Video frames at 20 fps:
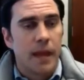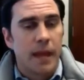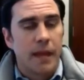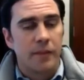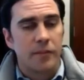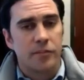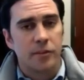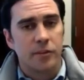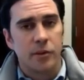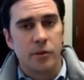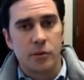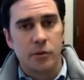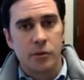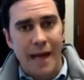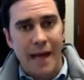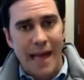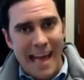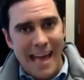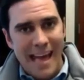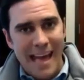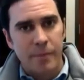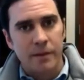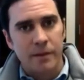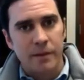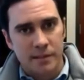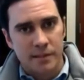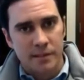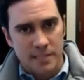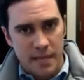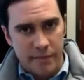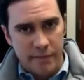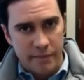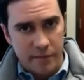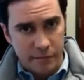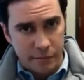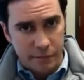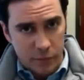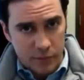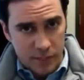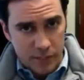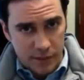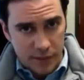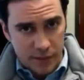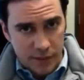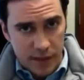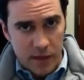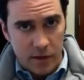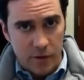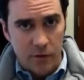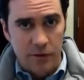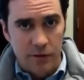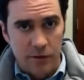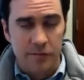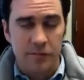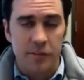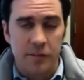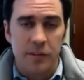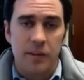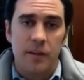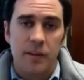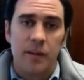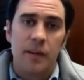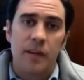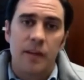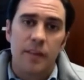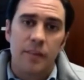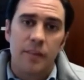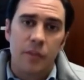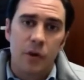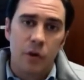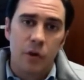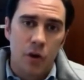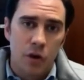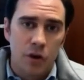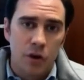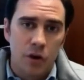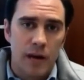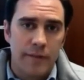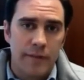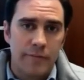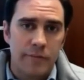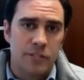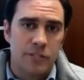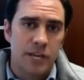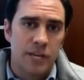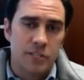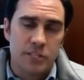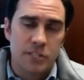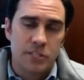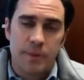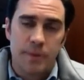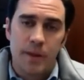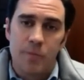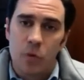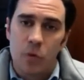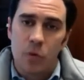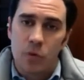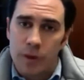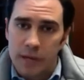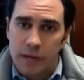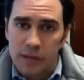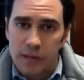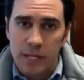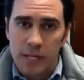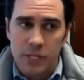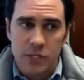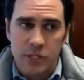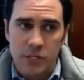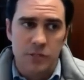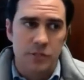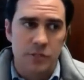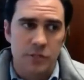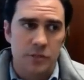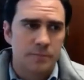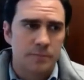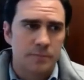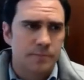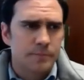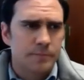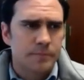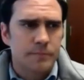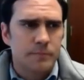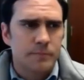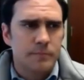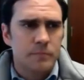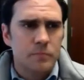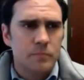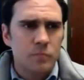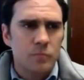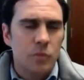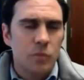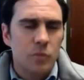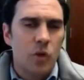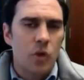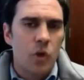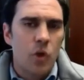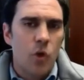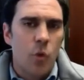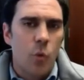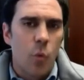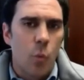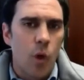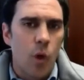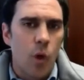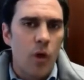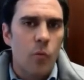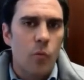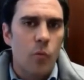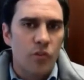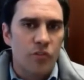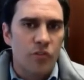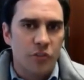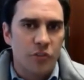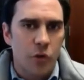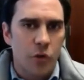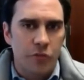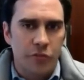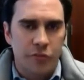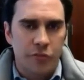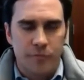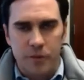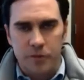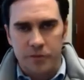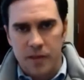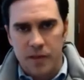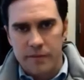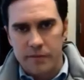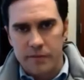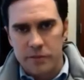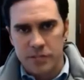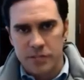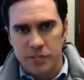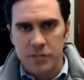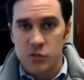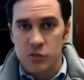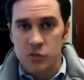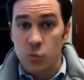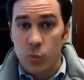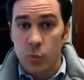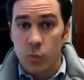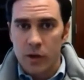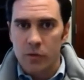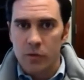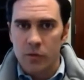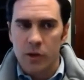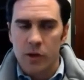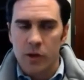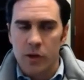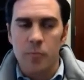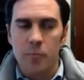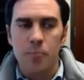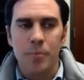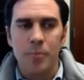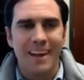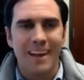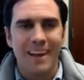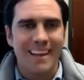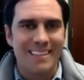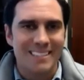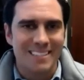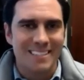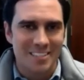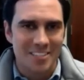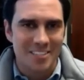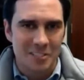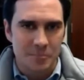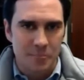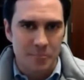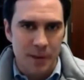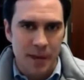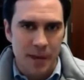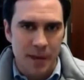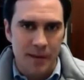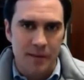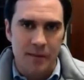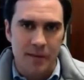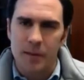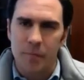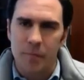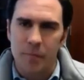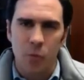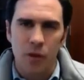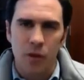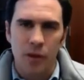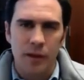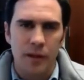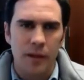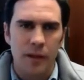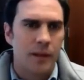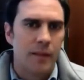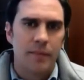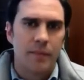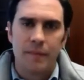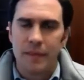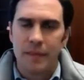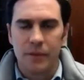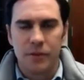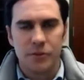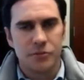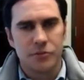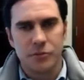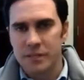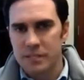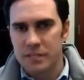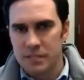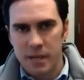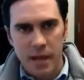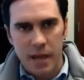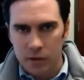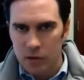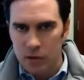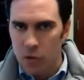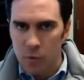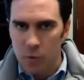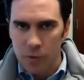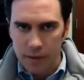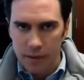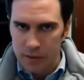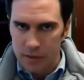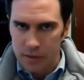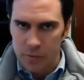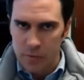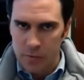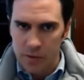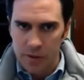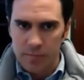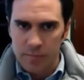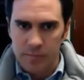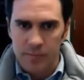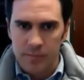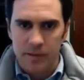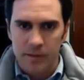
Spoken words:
And so Ackman does have influence at Congress. There are conversations about more regulations. What results from those conversations, we don't know. But I suspect, number one, the industry is not going anywhere.